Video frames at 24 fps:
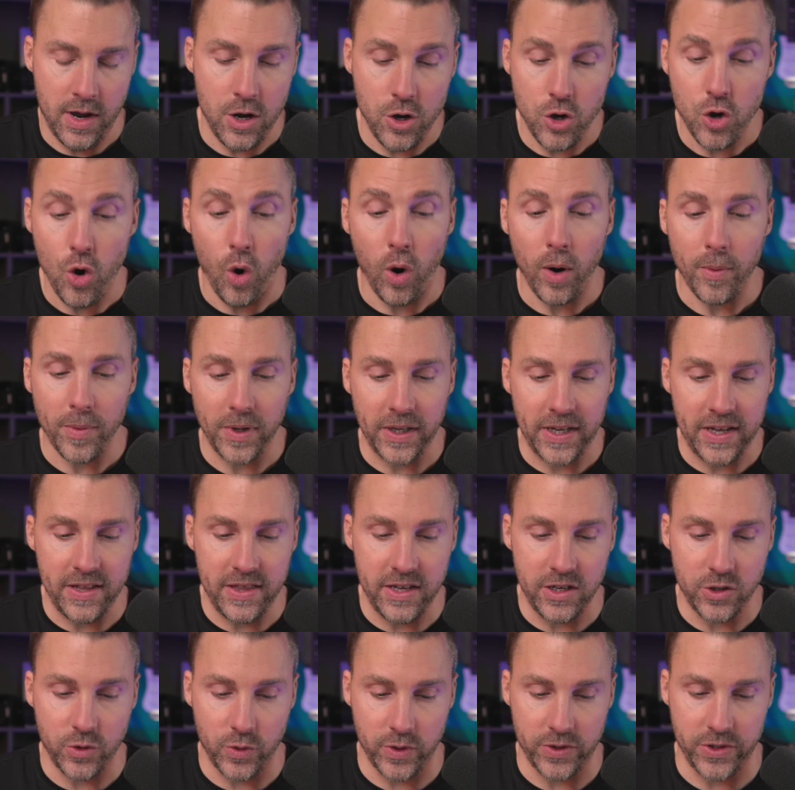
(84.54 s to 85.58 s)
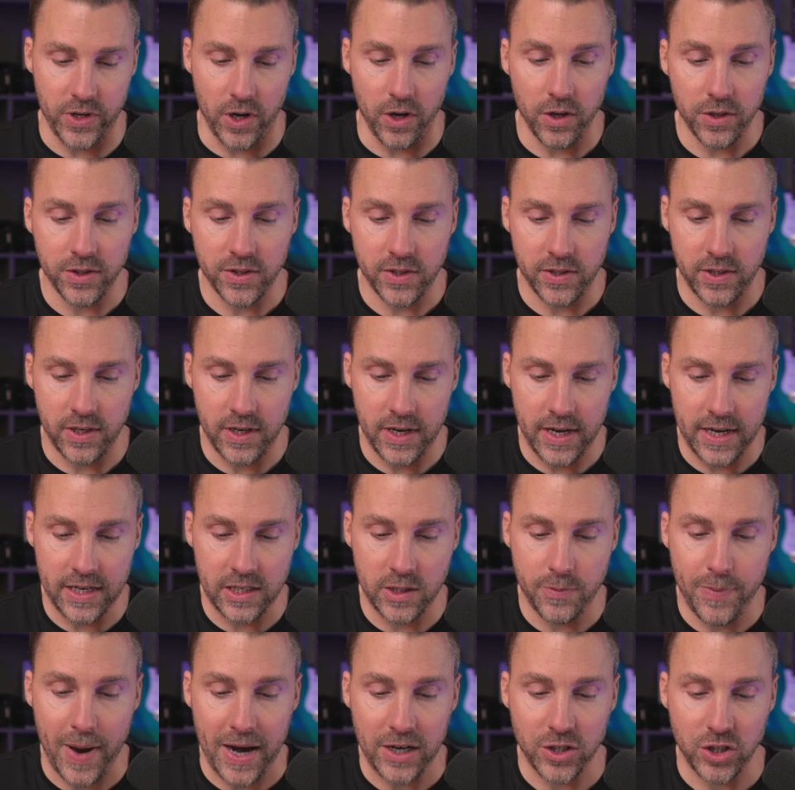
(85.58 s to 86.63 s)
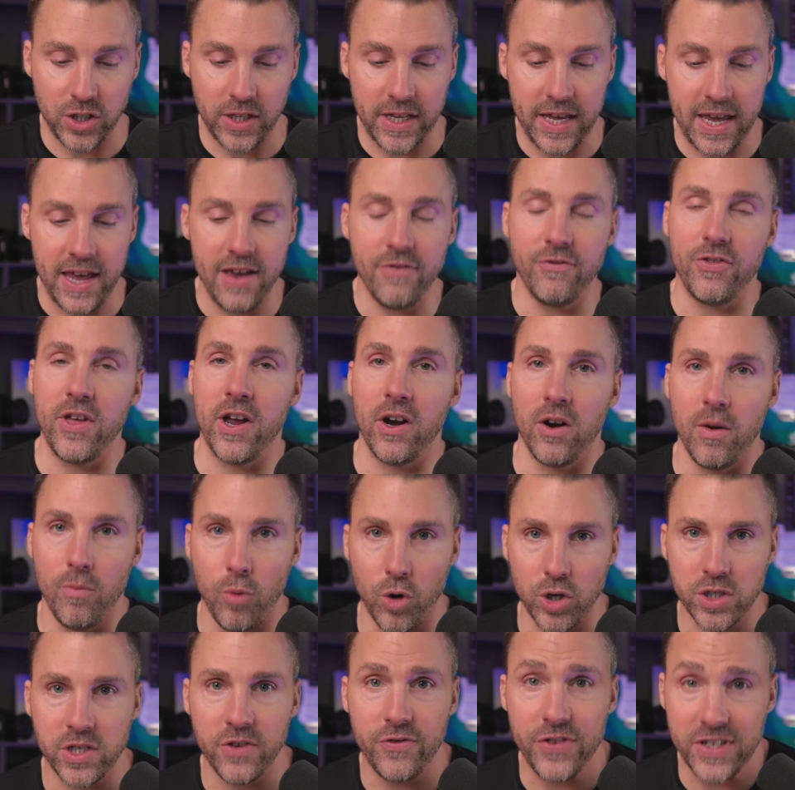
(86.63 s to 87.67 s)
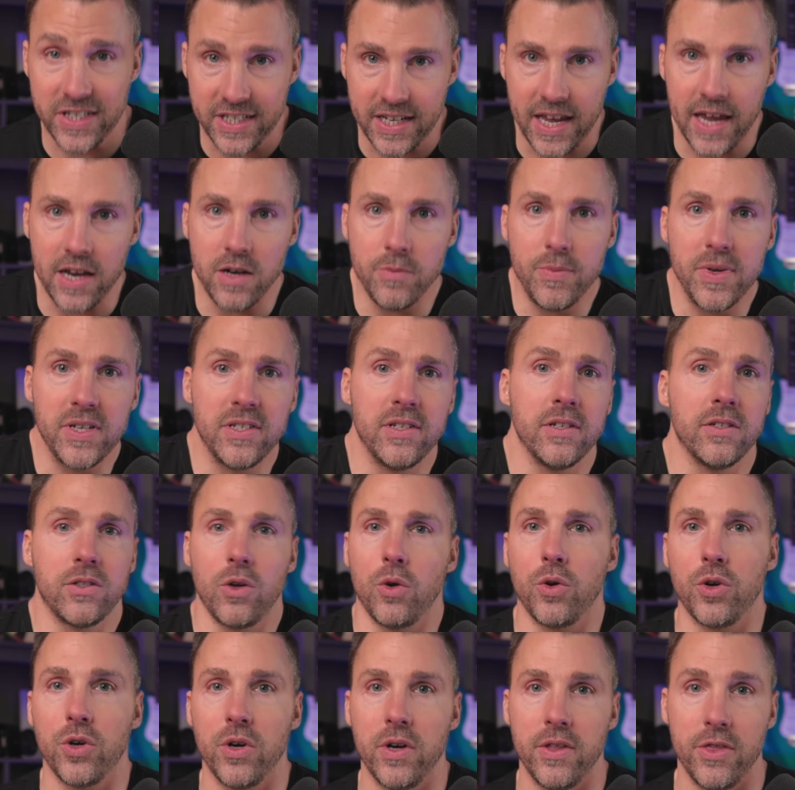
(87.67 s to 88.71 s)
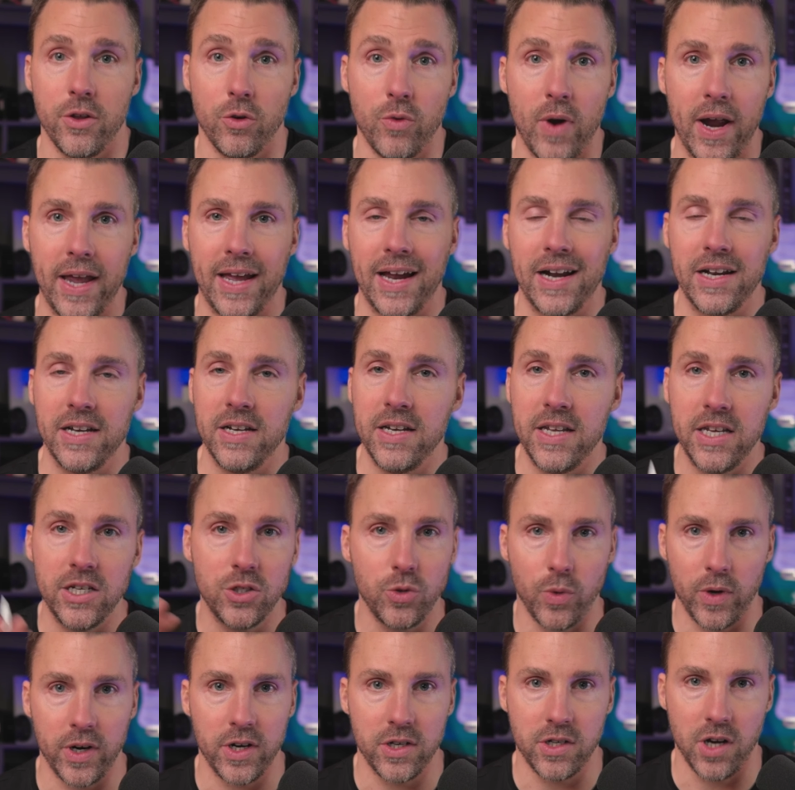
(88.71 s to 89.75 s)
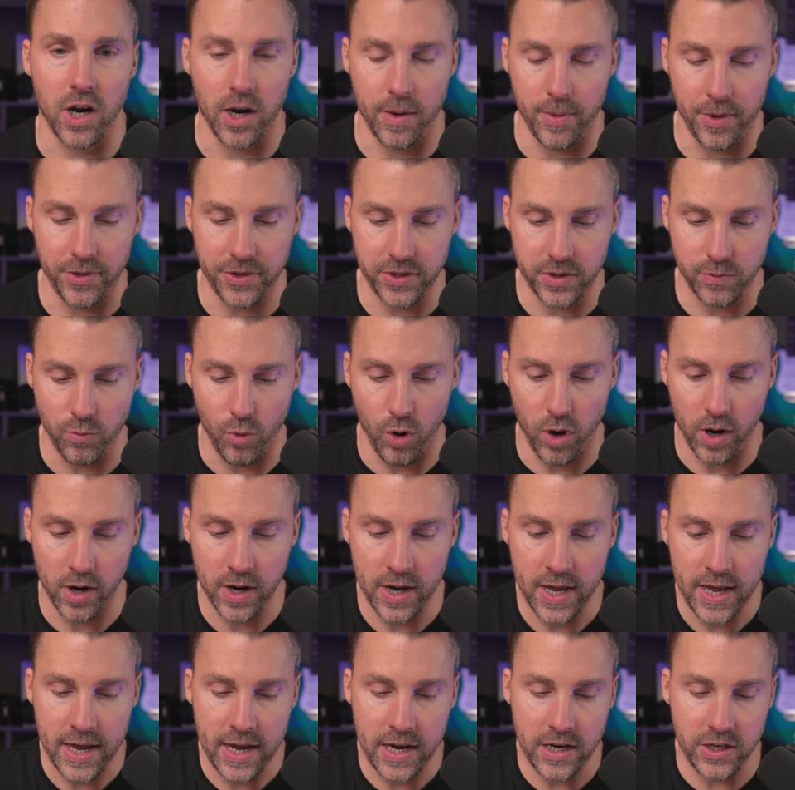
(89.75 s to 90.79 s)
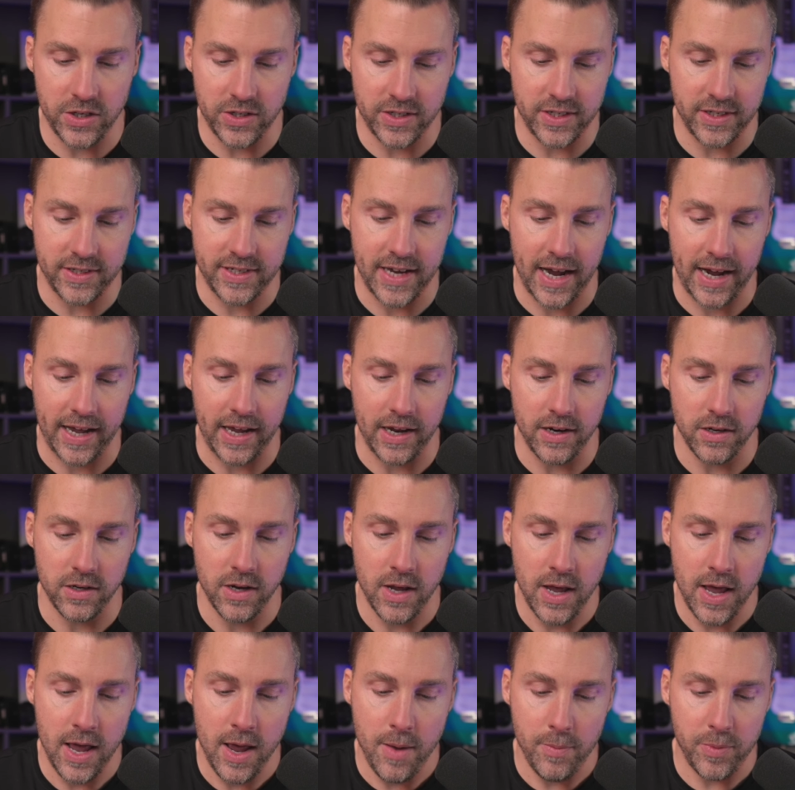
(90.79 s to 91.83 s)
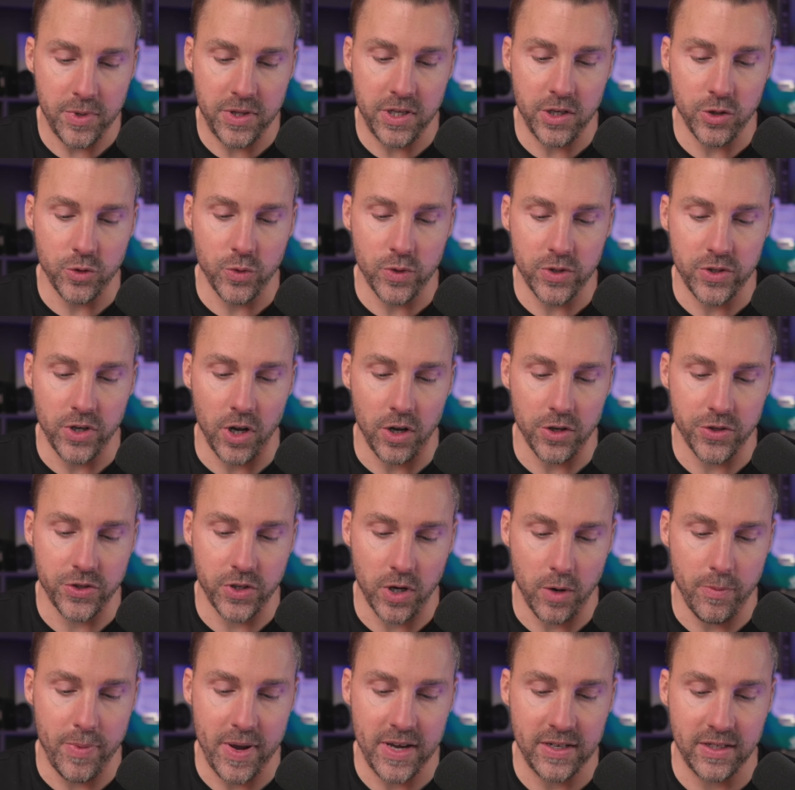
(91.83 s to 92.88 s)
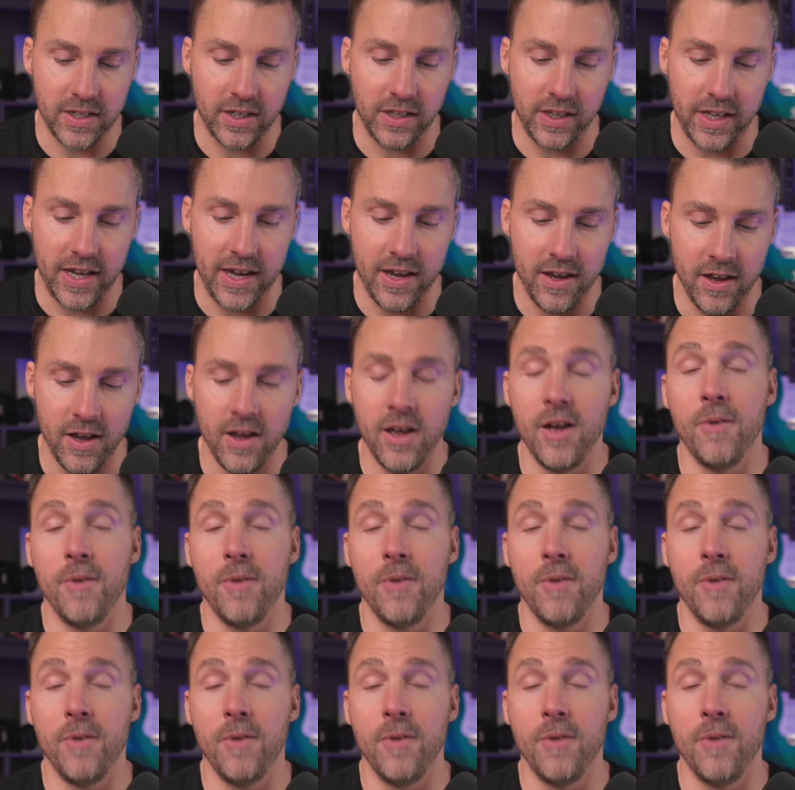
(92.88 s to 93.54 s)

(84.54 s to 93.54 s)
Normally, these results, especially if they're a more sophisticated business owner in the right kind of niche, we're going to talk about this more in just a second, but these results are basically